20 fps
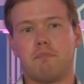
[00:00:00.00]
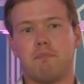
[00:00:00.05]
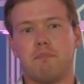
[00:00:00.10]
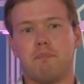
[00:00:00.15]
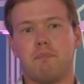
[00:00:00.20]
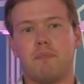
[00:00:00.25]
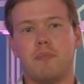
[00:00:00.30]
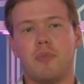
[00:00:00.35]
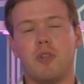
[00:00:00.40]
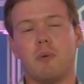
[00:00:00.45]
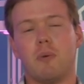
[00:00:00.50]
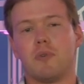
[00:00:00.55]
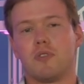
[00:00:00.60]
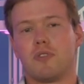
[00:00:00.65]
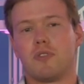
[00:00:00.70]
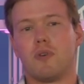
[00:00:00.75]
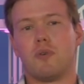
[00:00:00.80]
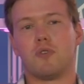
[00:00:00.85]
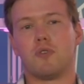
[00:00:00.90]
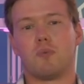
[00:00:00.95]
There was
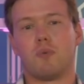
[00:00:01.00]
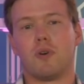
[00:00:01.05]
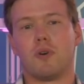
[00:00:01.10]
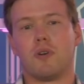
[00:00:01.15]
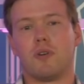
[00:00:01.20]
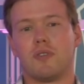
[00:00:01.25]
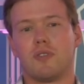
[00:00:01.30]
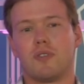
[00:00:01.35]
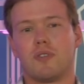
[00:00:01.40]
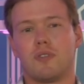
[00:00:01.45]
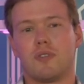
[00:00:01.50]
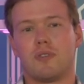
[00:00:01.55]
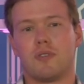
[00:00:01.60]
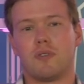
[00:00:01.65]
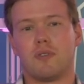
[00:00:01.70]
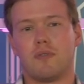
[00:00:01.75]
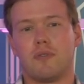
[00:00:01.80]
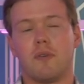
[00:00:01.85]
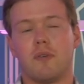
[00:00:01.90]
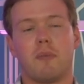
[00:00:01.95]
those
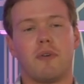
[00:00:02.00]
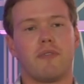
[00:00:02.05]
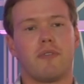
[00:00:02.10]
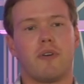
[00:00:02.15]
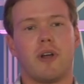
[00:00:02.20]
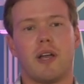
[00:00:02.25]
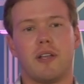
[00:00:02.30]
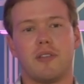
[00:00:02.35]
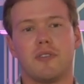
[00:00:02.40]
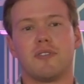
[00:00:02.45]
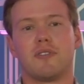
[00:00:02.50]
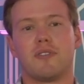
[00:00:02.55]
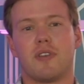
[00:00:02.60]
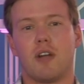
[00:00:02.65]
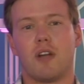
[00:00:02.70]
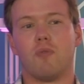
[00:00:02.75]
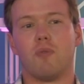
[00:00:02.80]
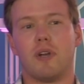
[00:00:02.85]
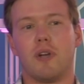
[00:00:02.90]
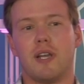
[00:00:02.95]
words from my friends
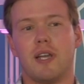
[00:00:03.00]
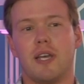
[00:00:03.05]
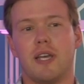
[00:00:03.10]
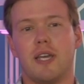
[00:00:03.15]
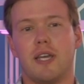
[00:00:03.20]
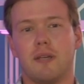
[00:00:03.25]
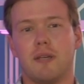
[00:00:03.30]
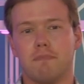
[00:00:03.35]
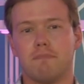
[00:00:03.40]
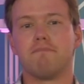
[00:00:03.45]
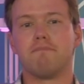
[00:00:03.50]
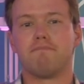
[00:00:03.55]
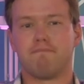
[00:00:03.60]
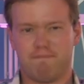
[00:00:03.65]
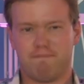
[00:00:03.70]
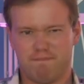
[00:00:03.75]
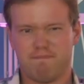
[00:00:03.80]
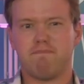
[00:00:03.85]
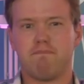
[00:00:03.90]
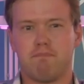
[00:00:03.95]
that really
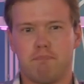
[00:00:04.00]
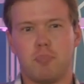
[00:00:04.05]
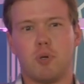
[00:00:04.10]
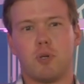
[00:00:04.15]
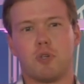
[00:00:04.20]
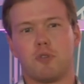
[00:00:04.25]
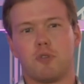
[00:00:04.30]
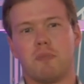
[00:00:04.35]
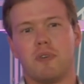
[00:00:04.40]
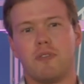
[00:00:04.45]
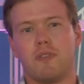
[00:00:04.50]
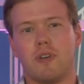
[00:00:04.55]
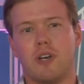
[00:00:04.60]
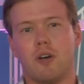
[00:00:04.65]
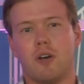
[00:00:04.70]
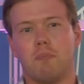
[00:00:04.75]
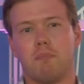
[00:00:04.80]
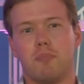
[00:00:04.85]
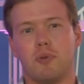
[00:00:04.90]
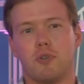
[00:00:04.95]

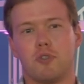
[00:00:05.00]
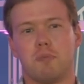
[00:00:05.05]
helped push me